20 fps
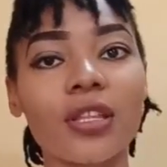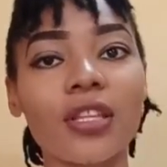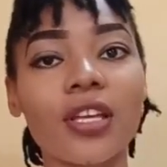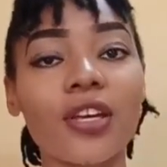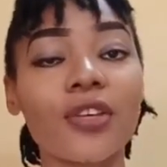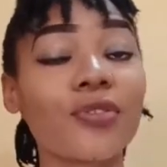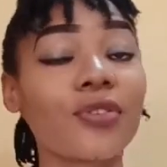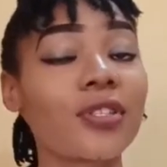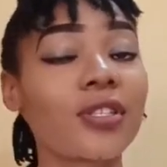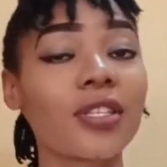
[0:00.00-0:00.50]

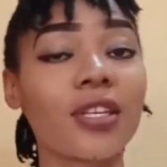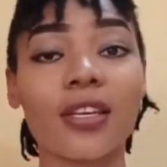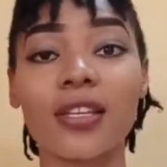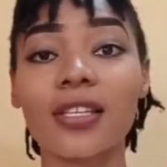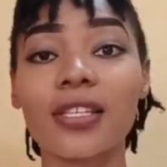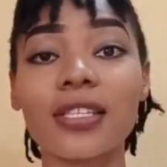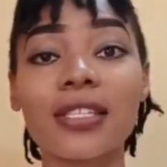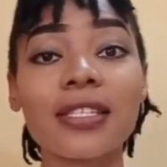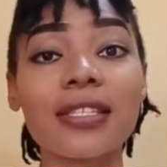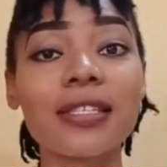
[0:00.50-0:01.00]
Then you
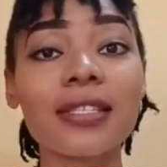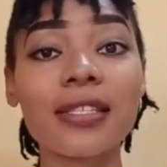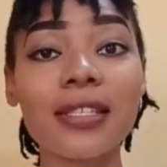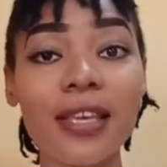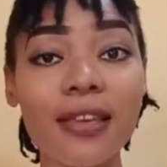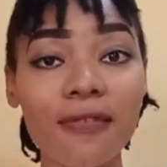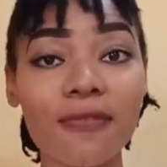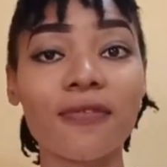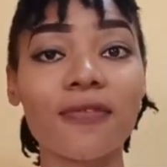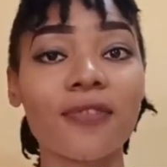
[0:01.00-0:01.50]
stay
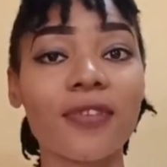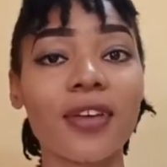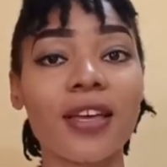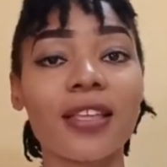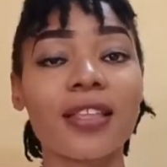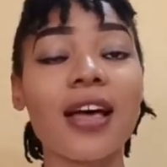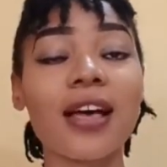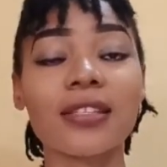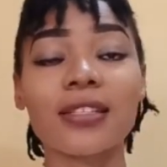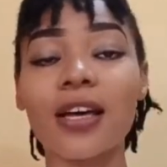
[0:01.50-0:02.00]
safe.
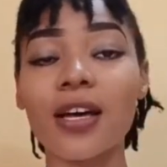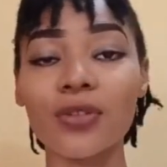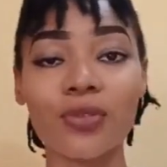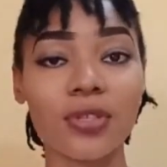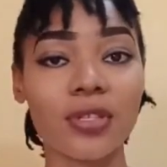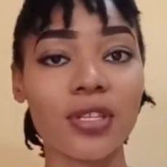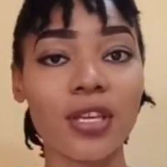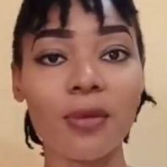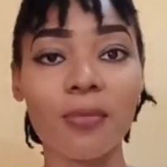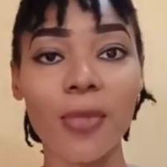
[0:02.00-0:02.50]
That's how to
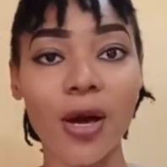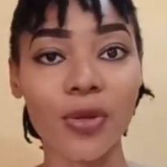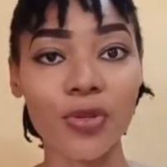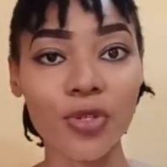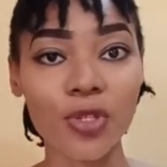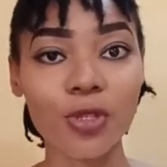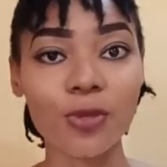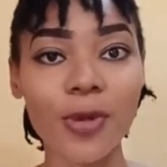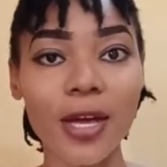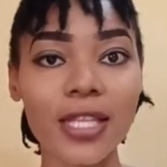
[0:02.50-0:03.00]
stay
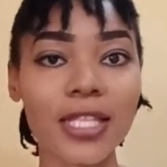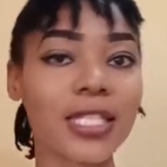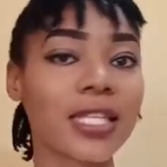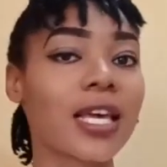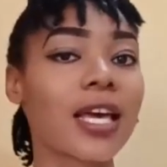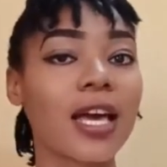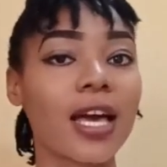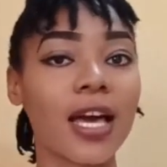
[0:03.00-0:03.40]
mouth smart.